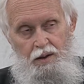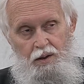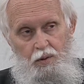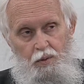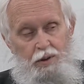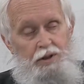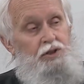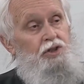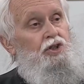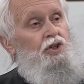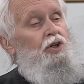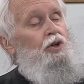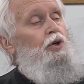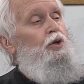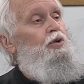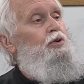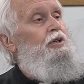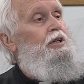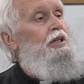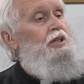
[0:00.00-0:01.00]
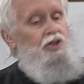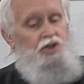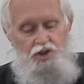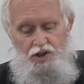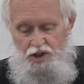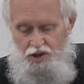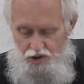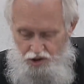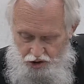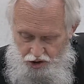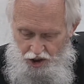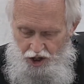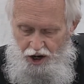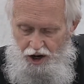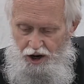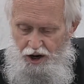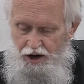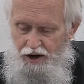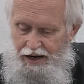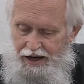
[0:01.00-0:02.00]
When Seleucus
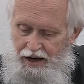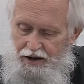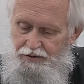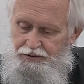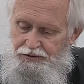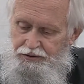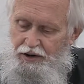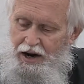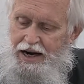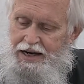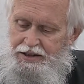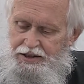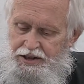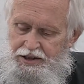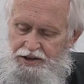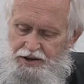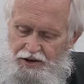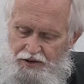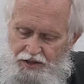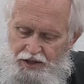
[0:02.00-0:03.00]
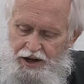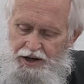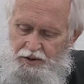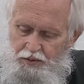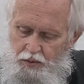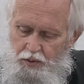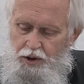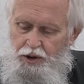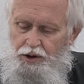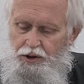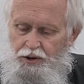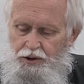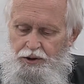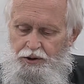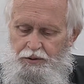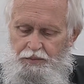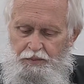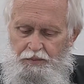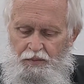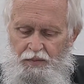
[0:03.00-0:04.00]
saw how frightened they
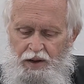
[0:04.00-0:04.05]
were,